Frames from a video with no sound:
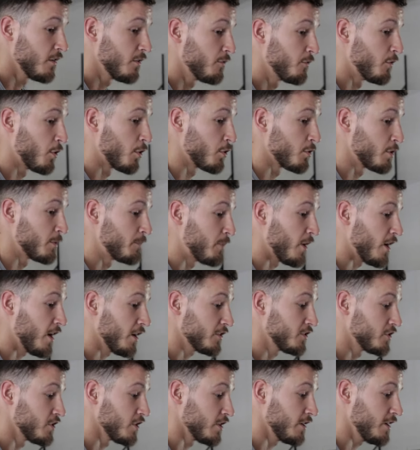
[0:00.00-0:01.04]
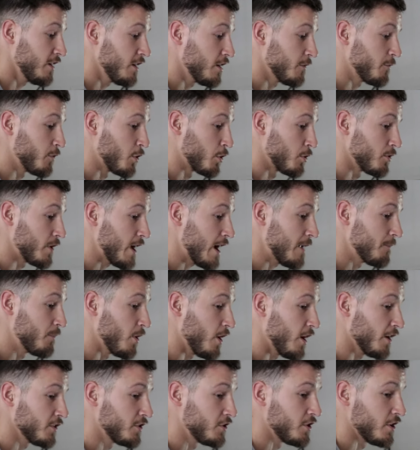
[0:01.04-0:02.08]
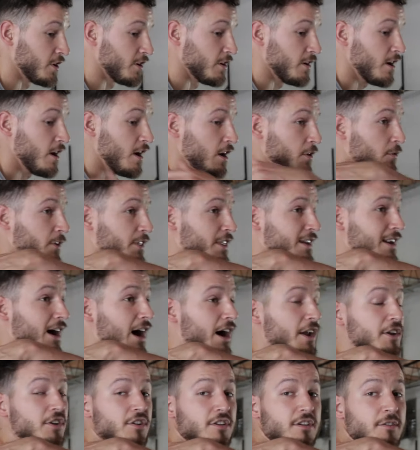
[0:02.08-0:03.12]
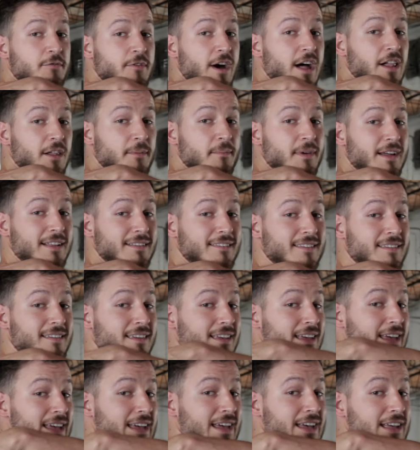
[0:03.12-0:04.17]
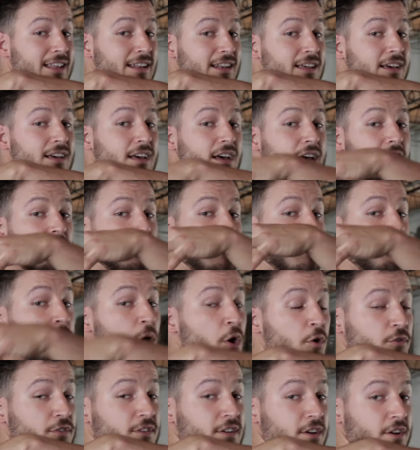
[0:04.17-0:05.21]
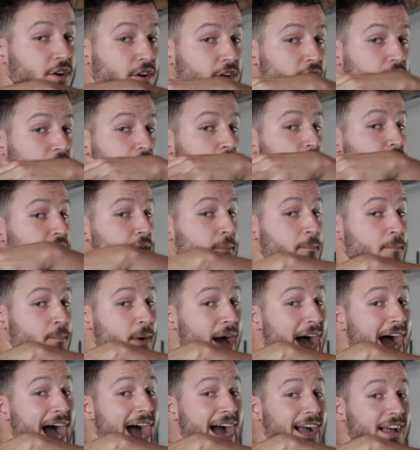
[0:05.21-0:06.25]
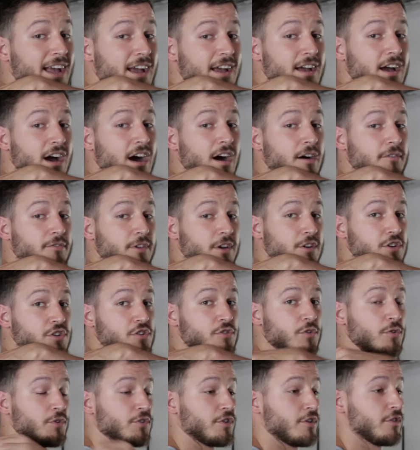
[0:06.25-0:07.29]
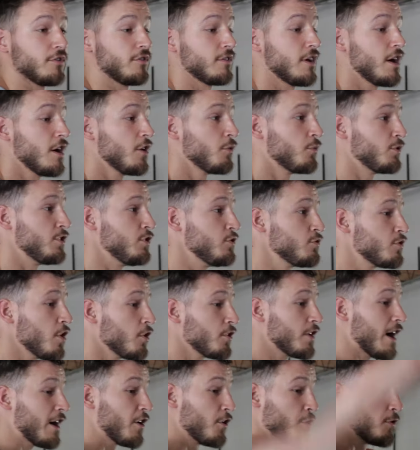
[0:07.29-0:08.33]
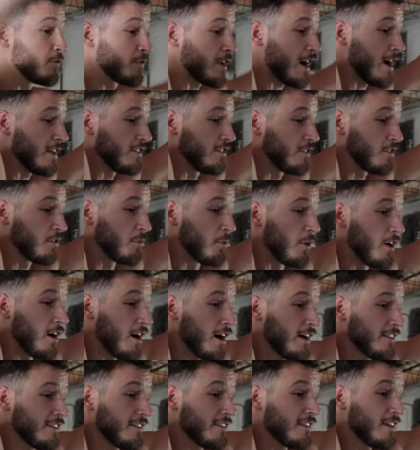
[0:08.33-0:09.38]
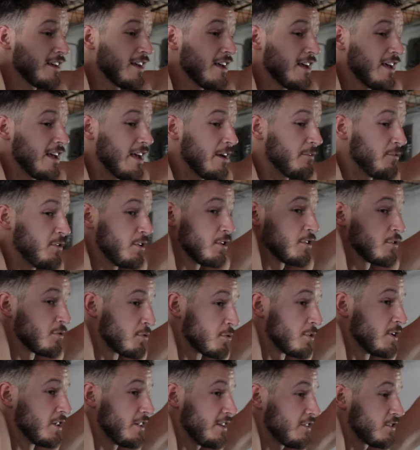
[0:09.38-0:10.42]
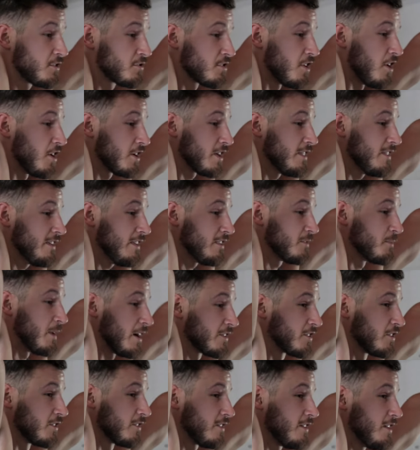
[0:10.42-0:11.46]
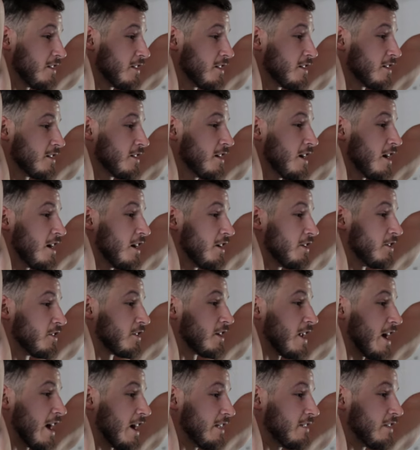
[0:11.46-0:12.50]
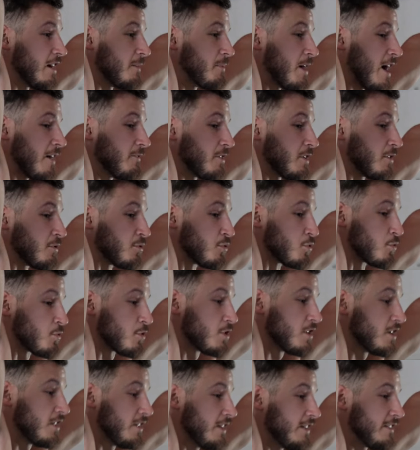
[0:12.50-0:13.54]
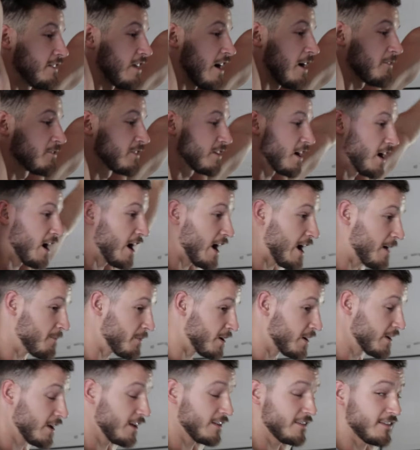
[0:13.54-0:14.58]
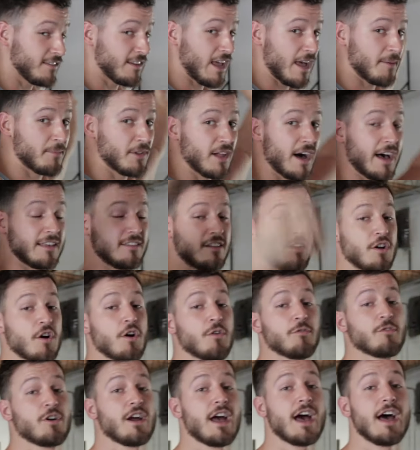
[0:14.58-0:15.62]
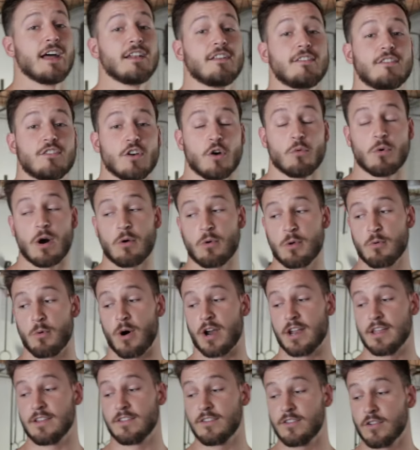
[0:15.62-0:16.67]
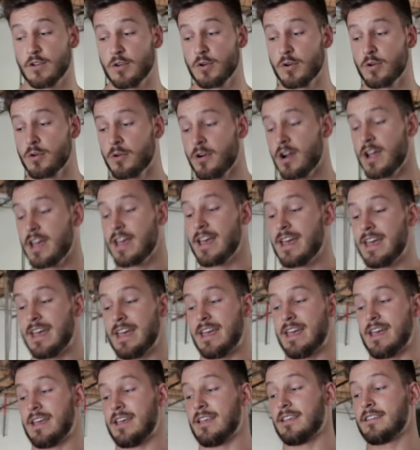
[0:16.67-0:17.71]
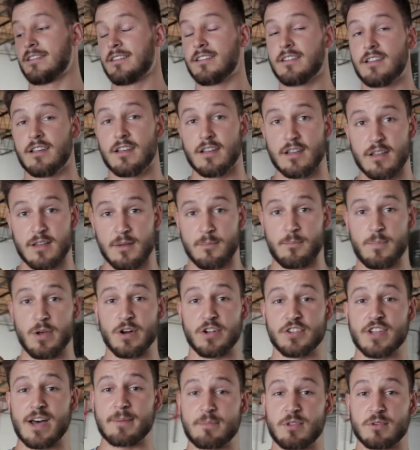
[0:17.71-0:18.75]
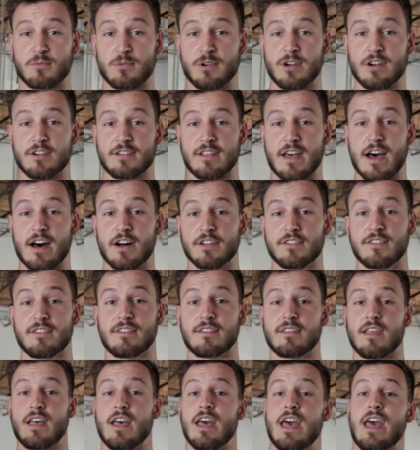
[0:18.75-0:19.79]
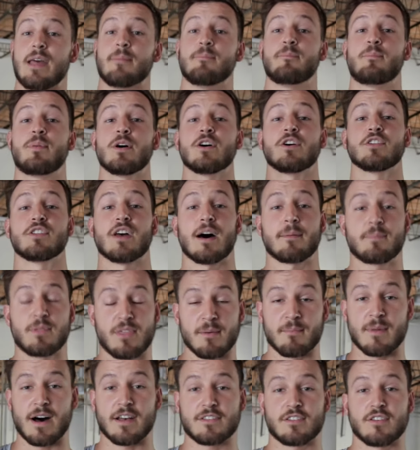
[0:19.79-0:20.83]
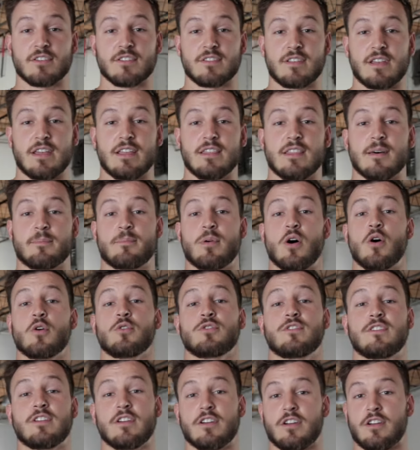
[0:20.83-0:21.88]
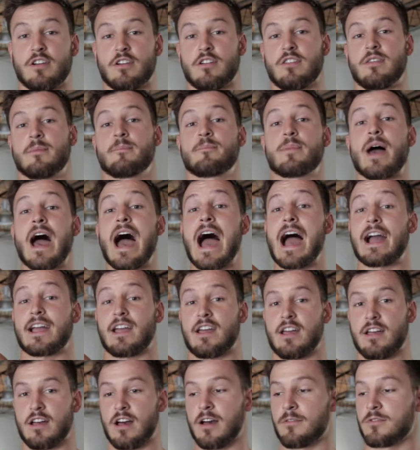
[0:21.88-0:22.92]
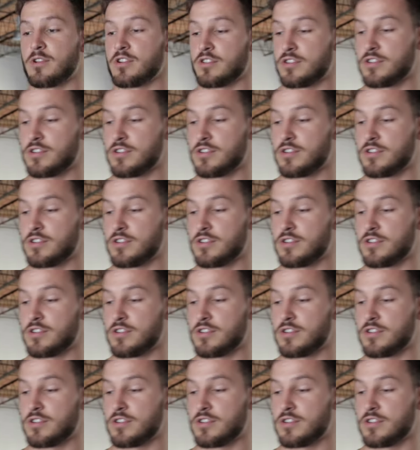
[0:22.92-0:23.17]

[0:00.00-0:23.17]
forward posture here, forward head posture, with an underdevelopment in the posterior or the back of their shoulders. When you go to overhead squats, if you're really strong in these muscles here, you're gonna end up having a really tough time stabilizing overhead. So what we wanna do is build up the rear delts and build up the muscles in the posterior, the back of your